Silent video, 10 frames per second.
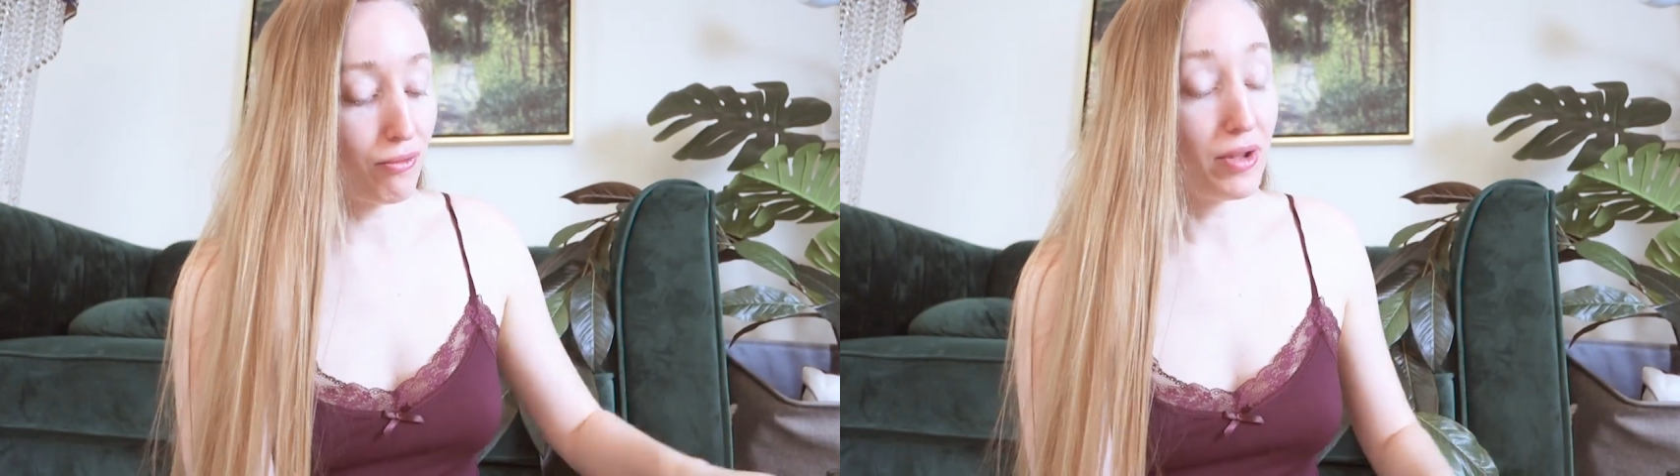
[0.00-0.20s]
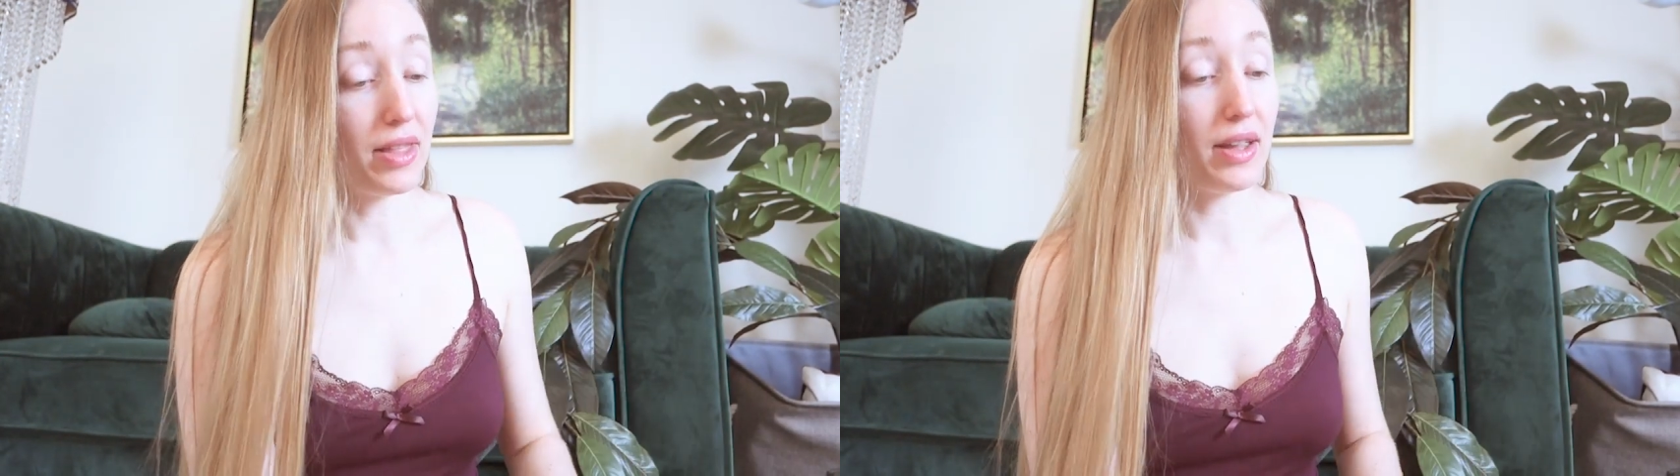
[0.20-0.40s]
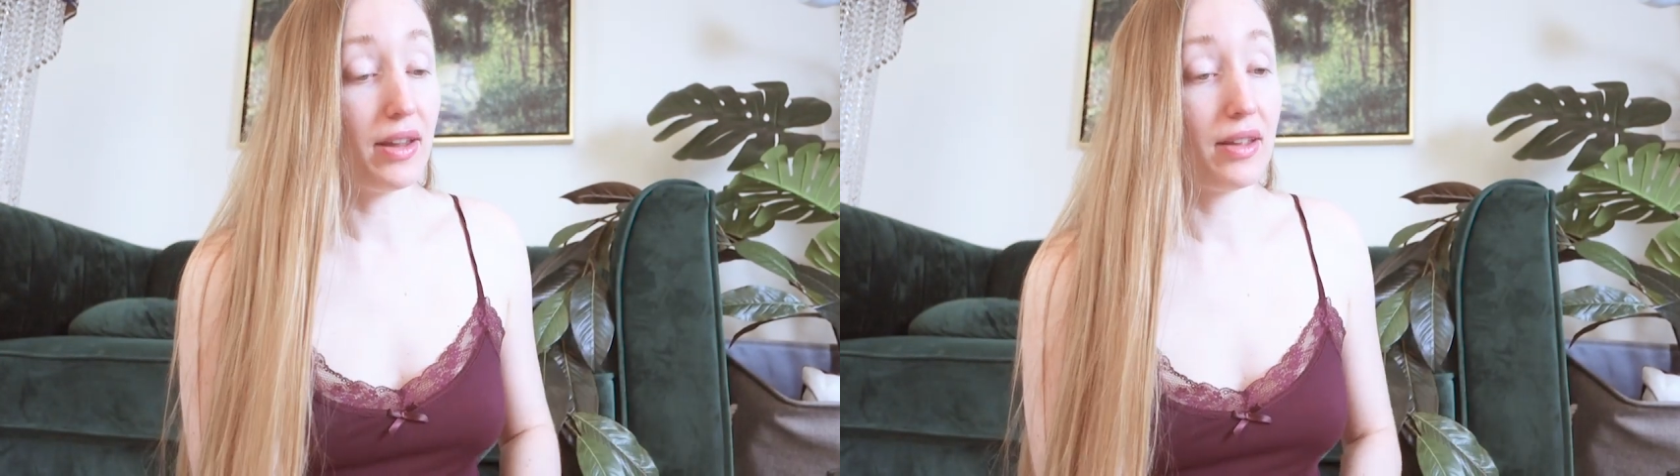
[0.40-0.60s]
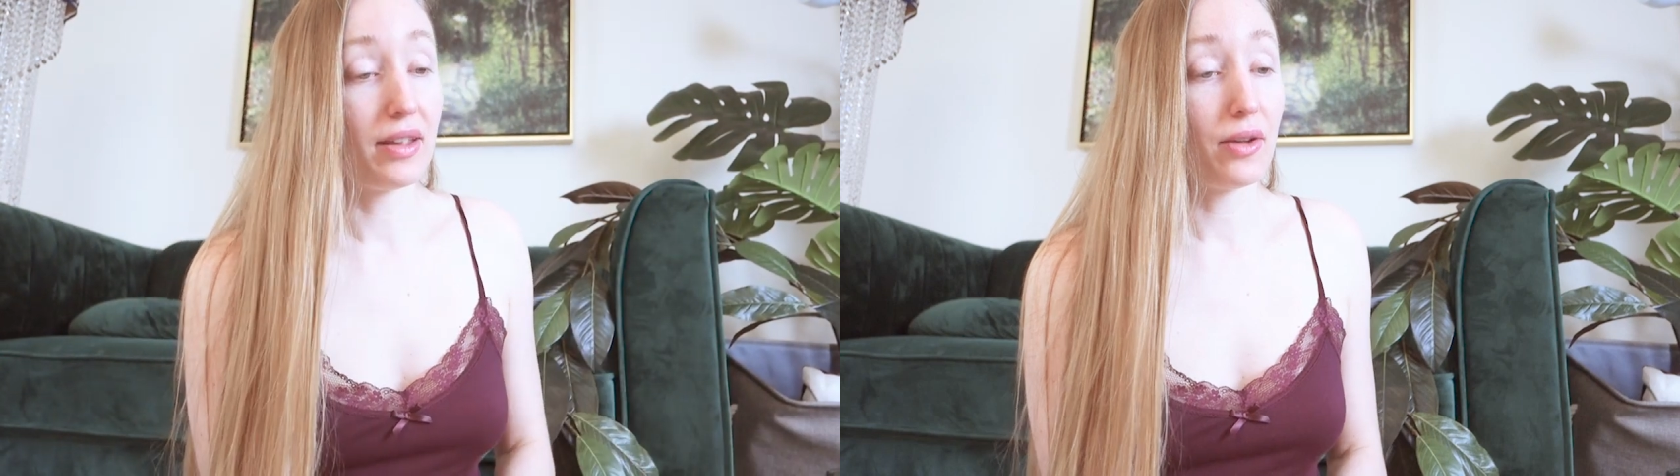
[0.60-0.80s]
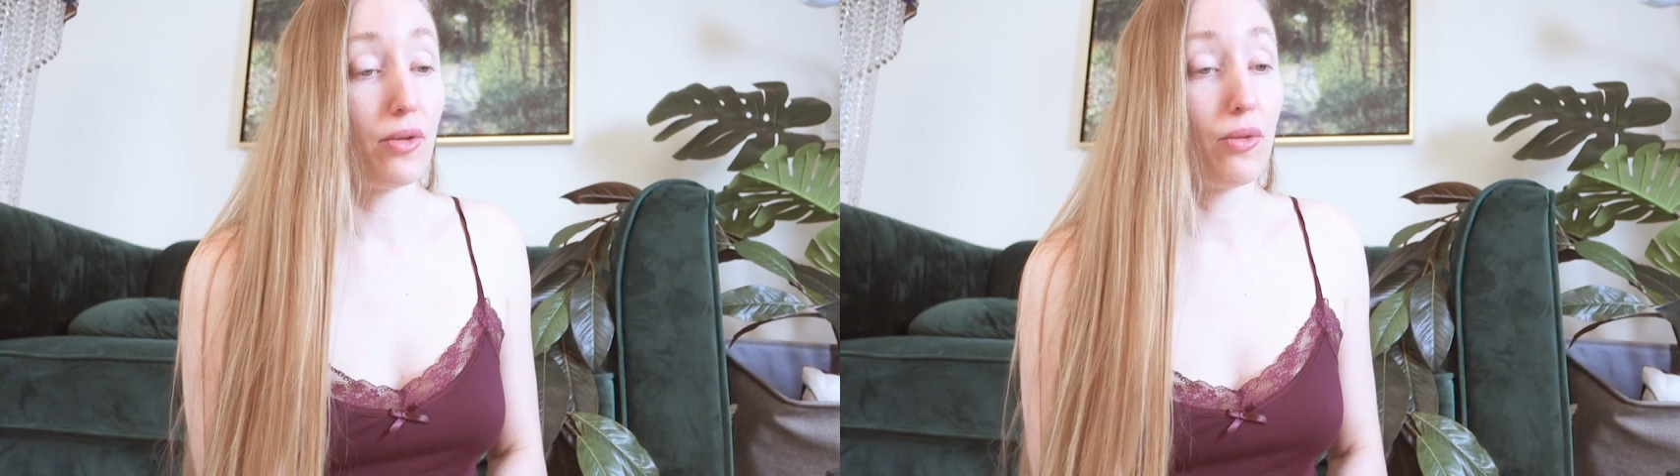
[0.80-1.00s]
really,
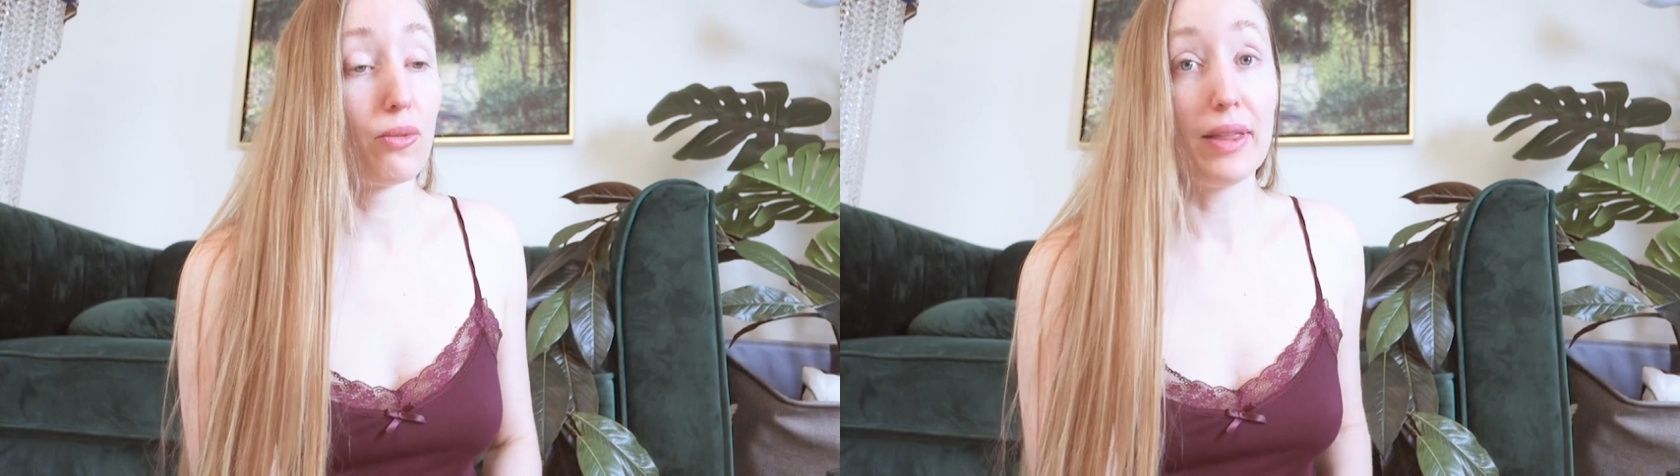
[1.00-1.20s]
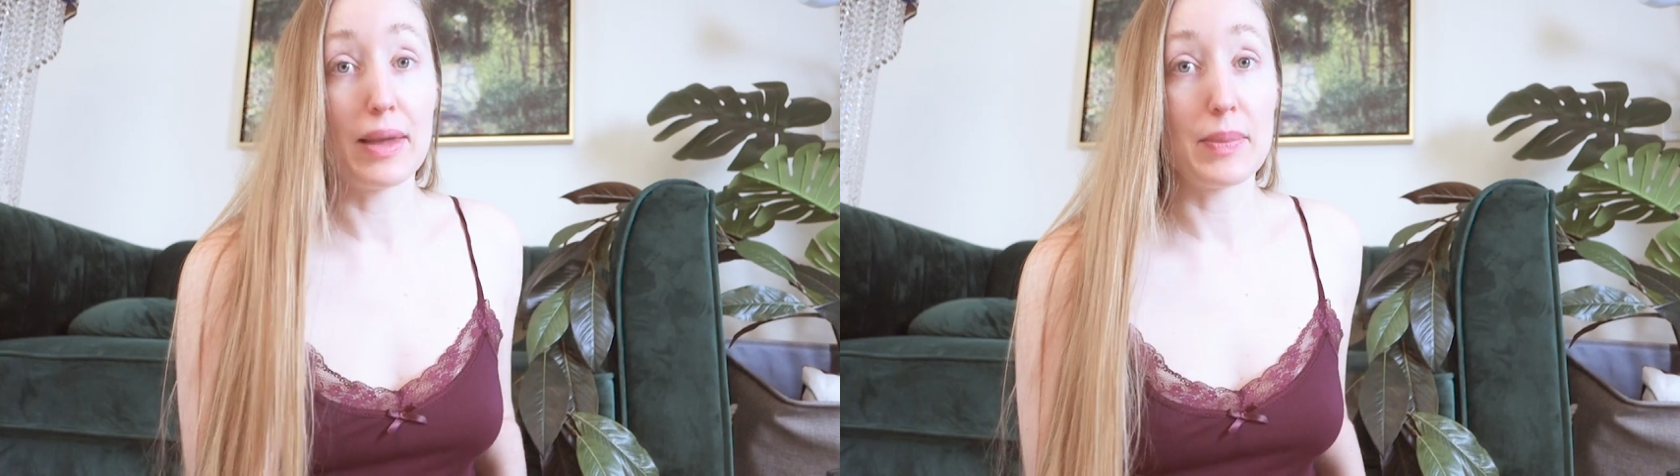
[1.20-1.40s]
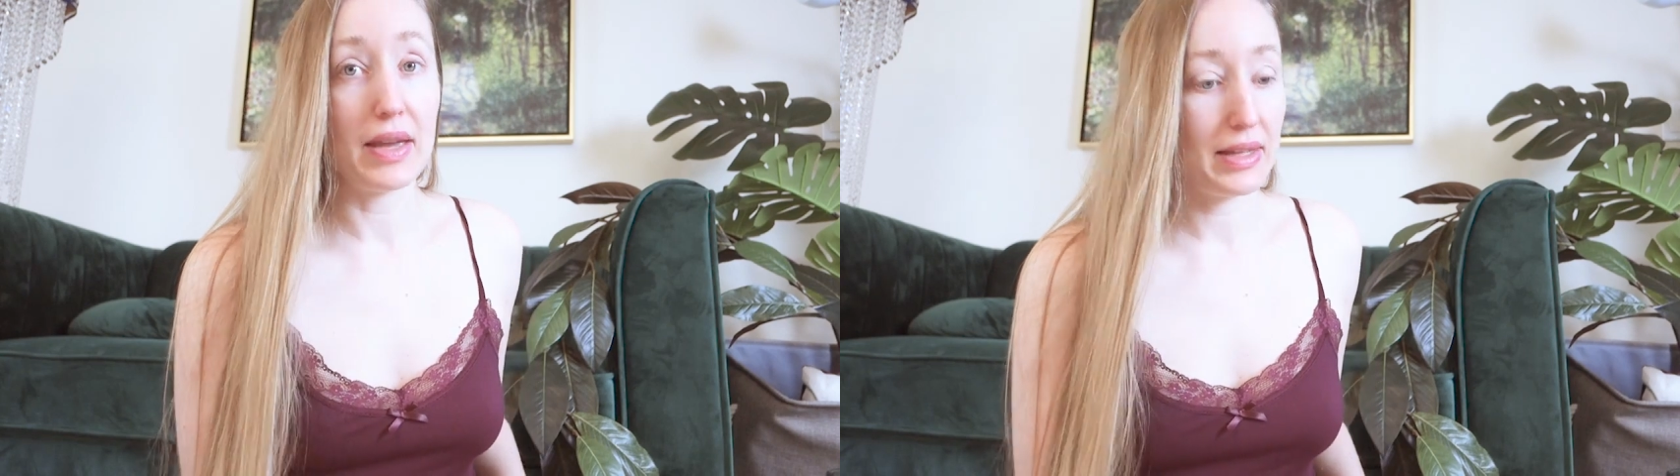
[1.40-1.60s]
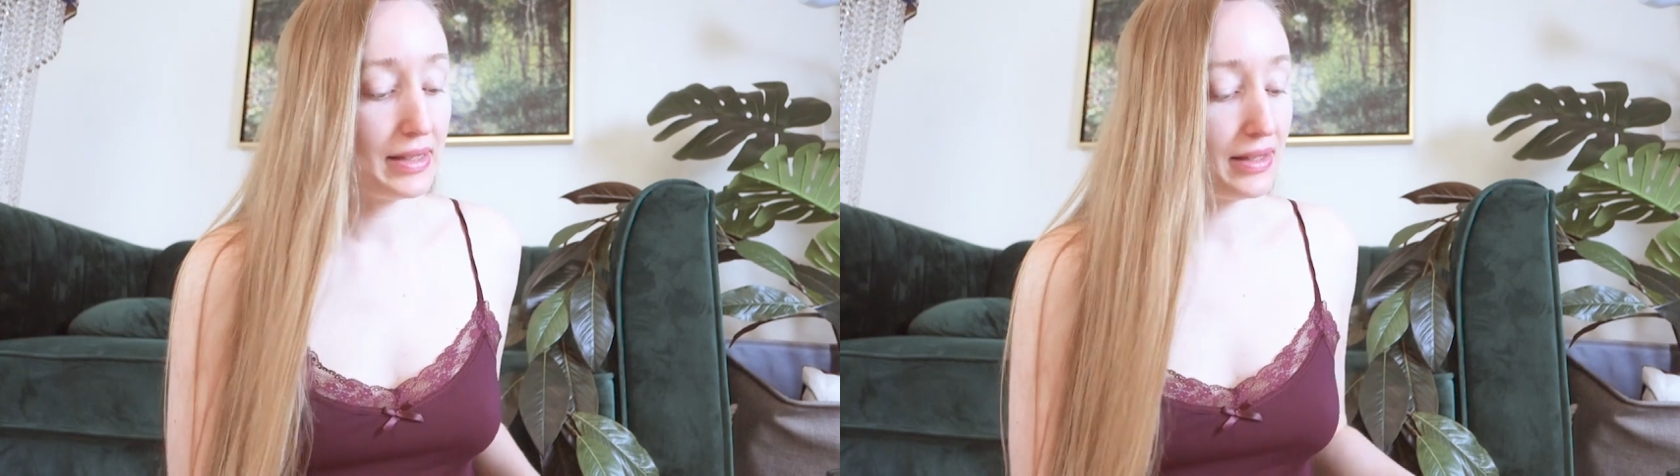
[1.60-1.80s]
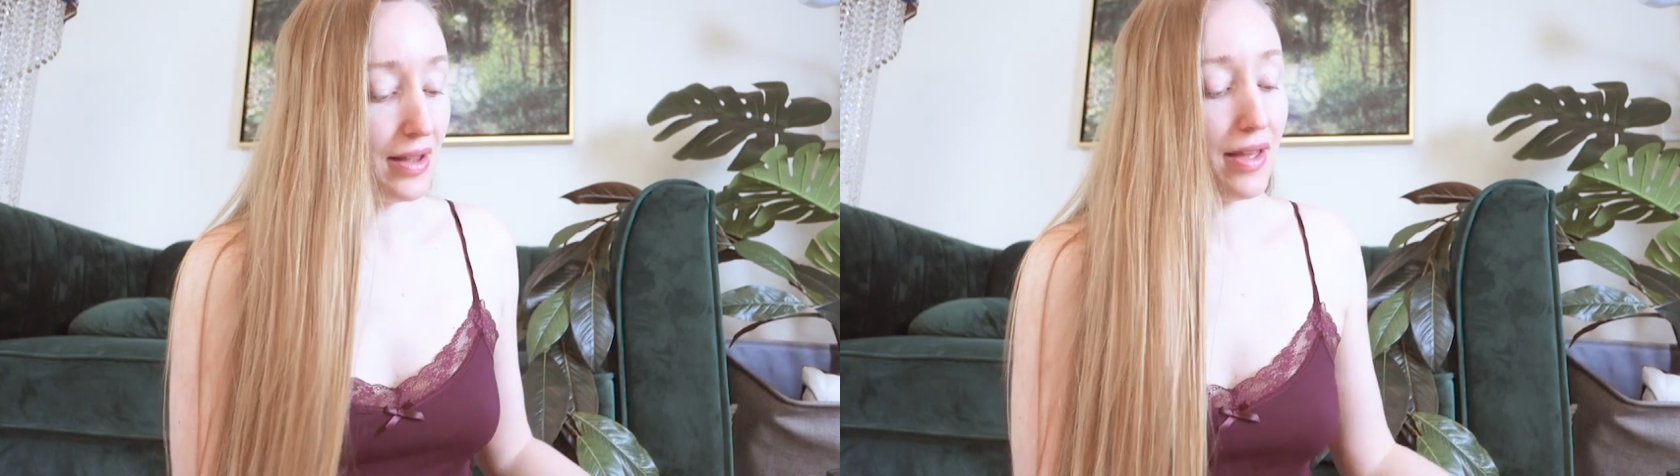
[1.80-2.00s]
really
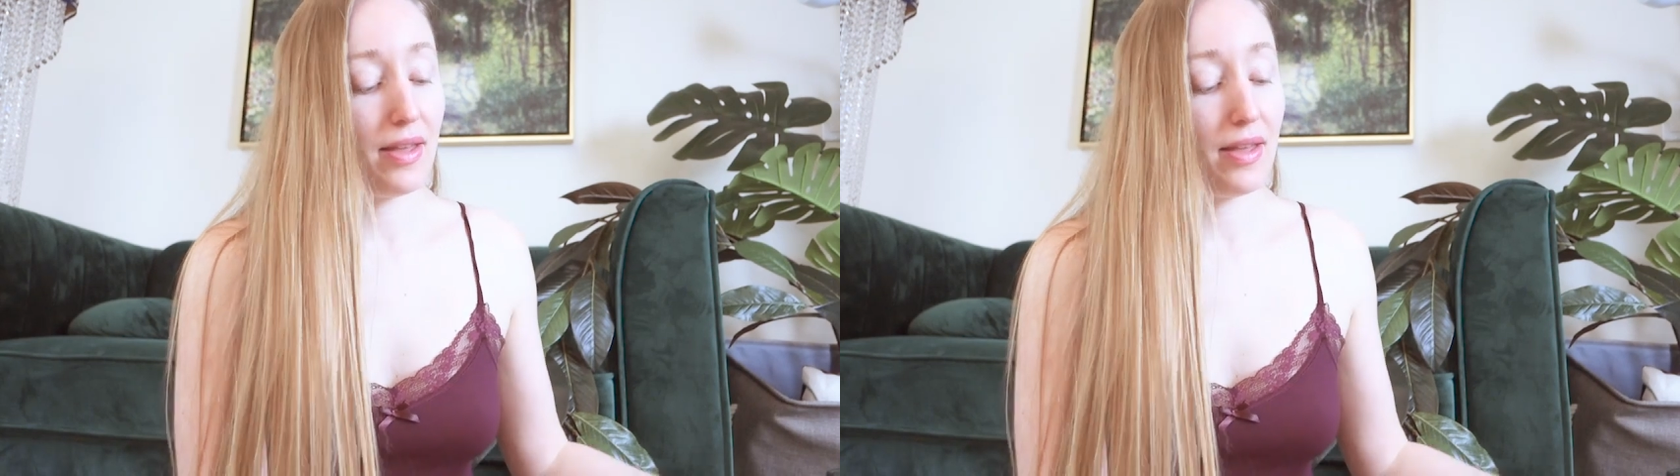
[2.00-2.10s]
miss